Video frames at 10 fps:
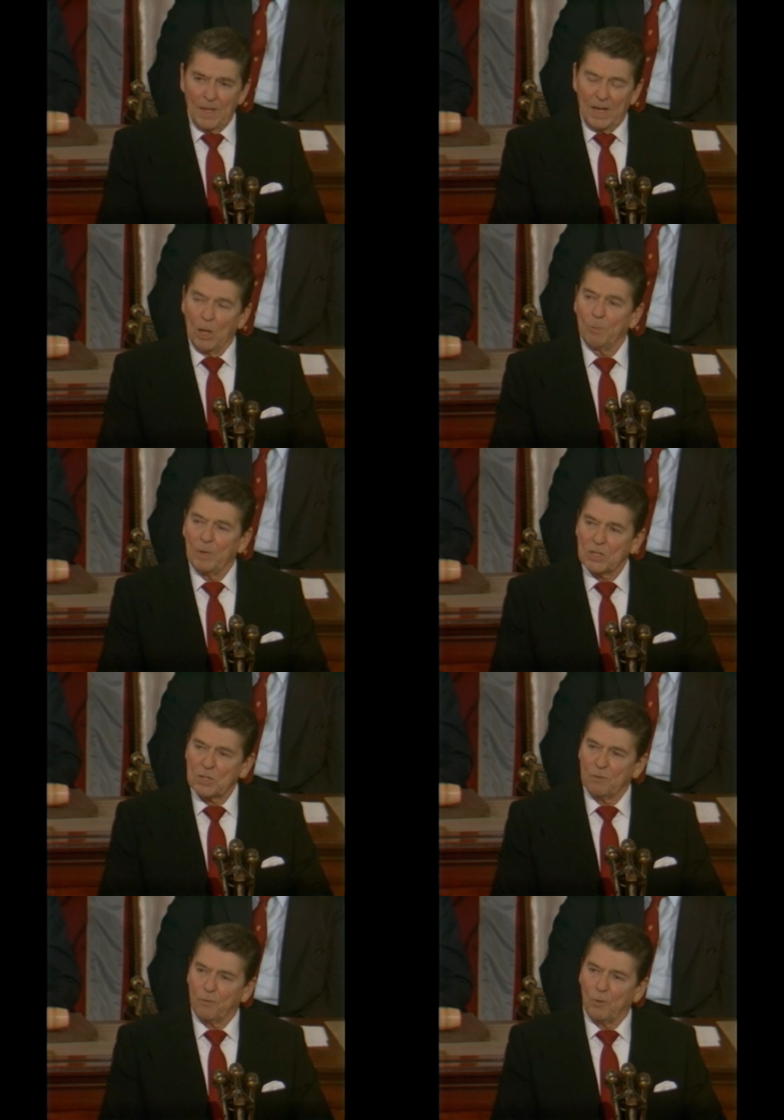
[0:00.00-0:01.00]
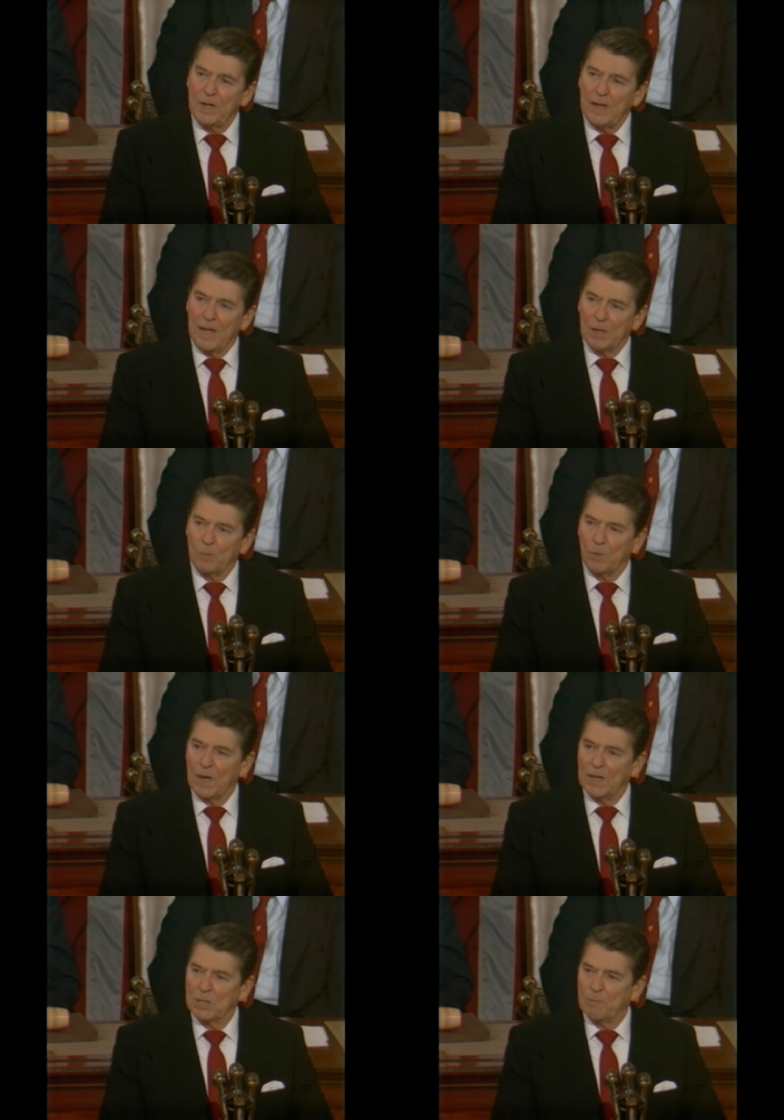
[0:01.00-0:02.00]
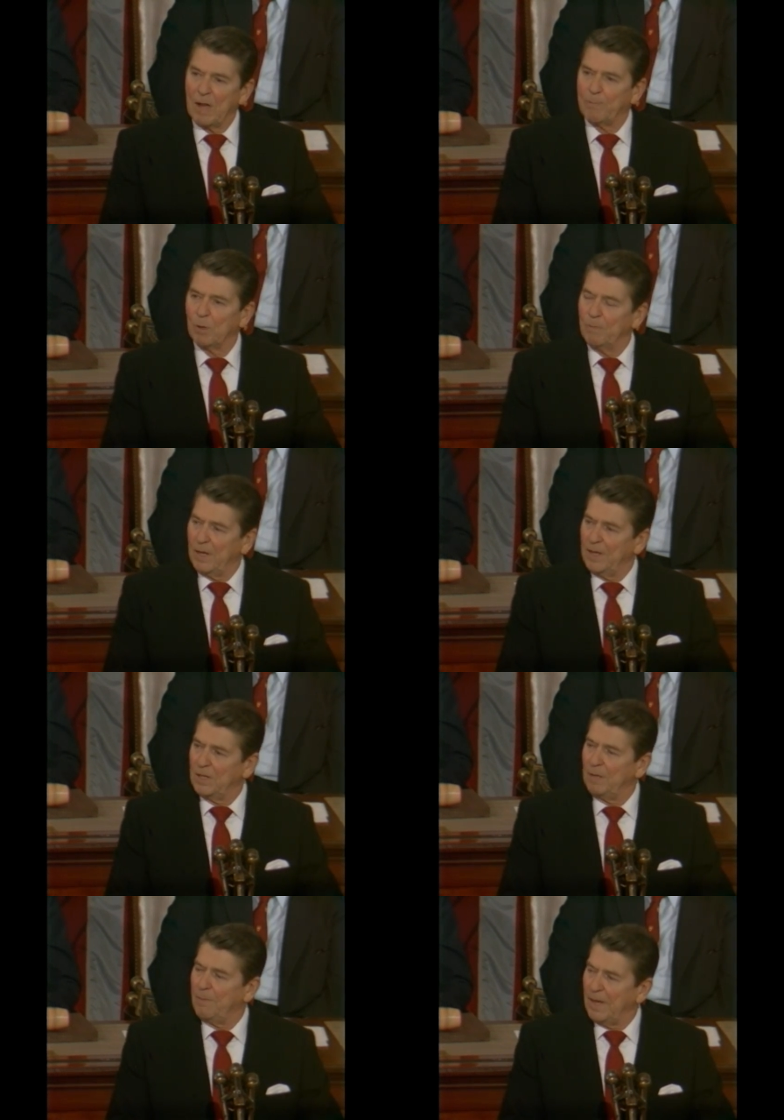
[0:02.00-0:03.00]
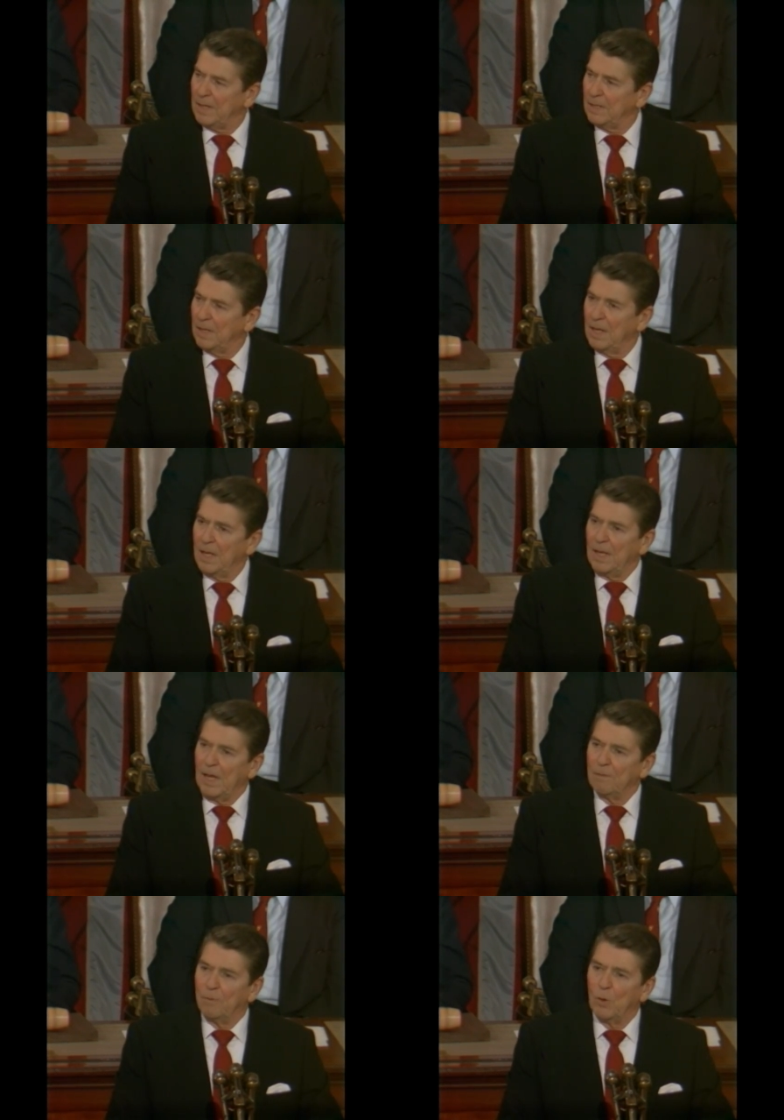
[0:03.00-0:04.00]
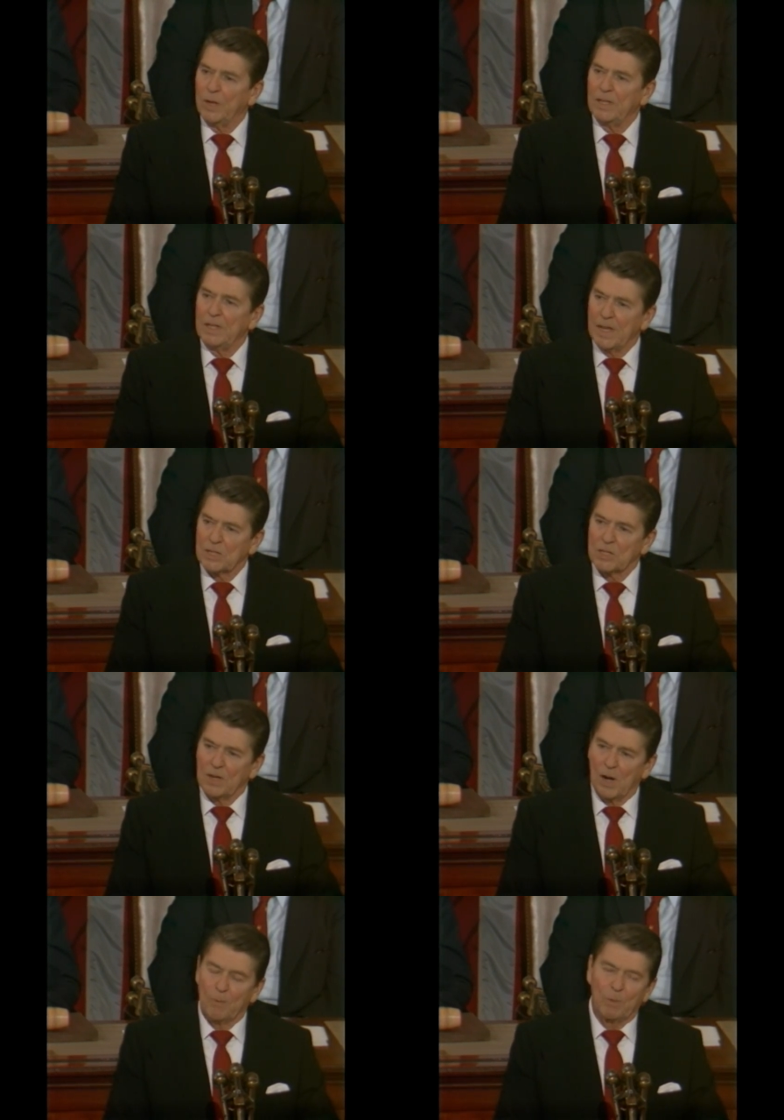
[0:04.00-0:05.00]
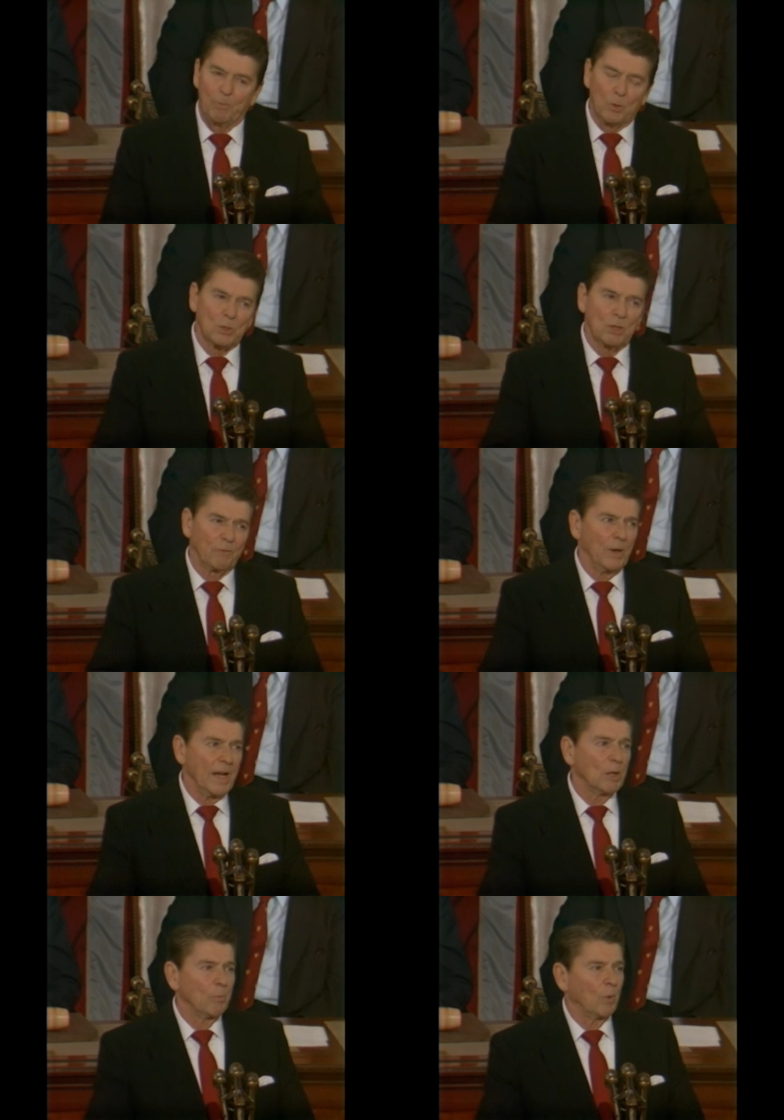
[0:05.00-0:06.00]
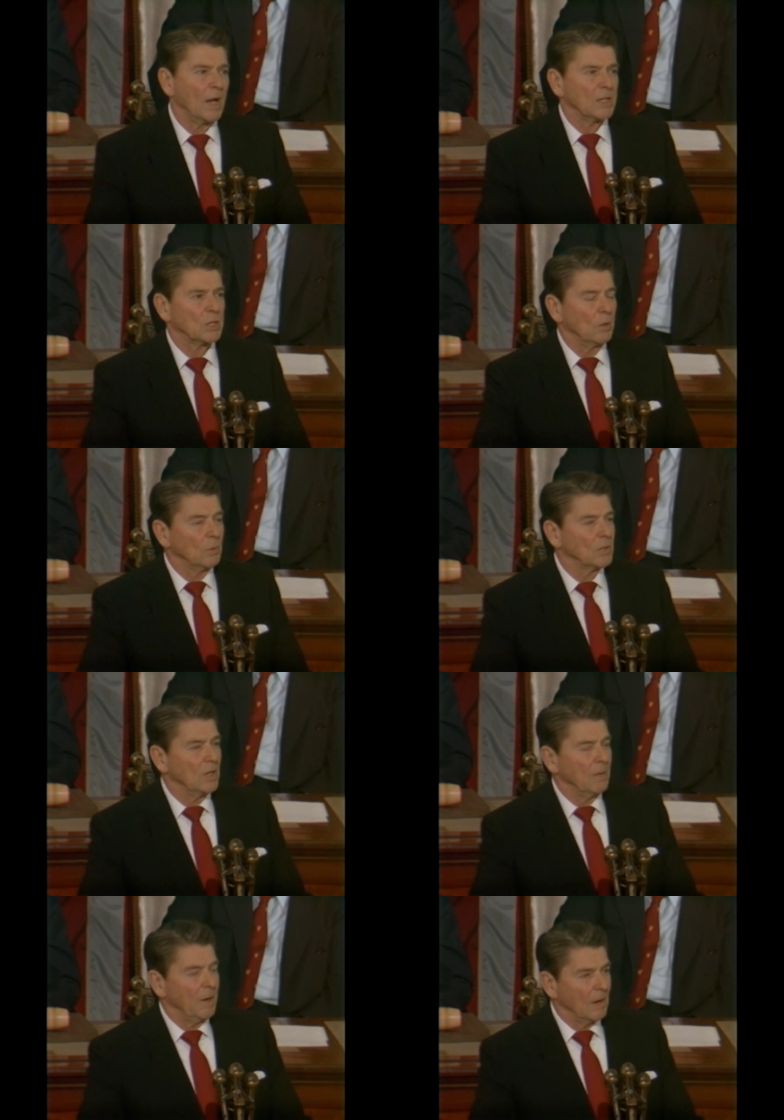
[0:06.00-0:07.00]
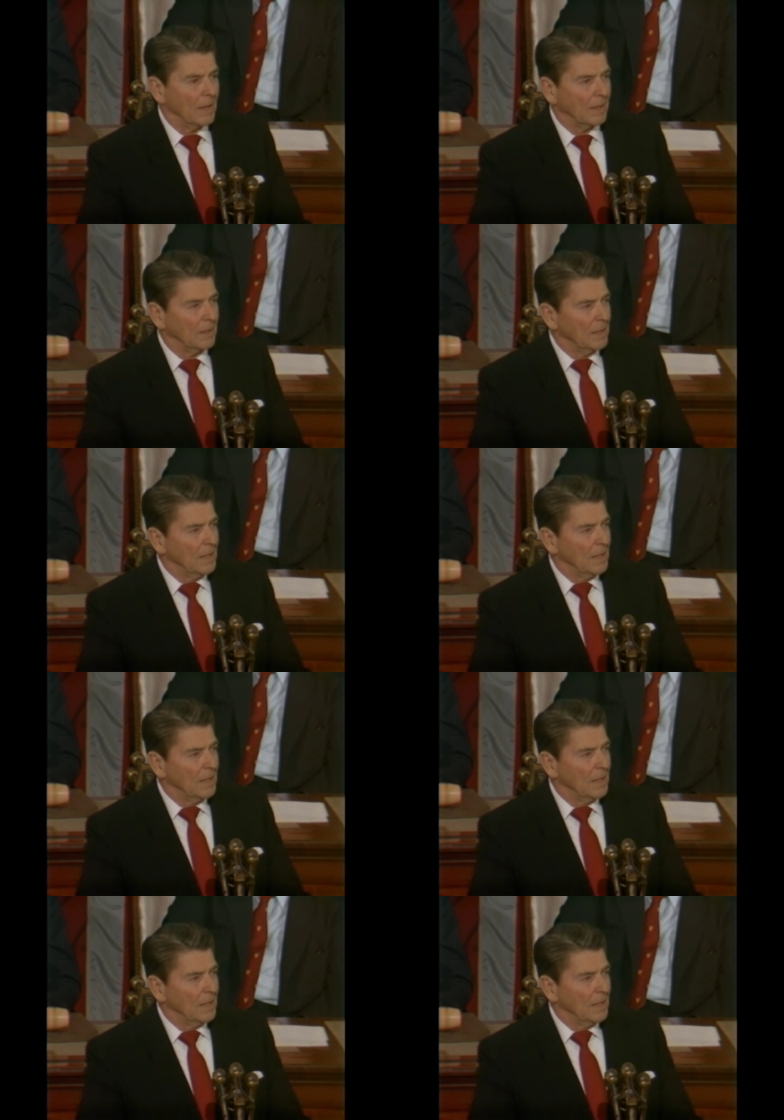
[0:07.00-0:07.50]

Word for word: help us to free enterprise by permitting debate and voting yes on our proposal for enterprise zones in America.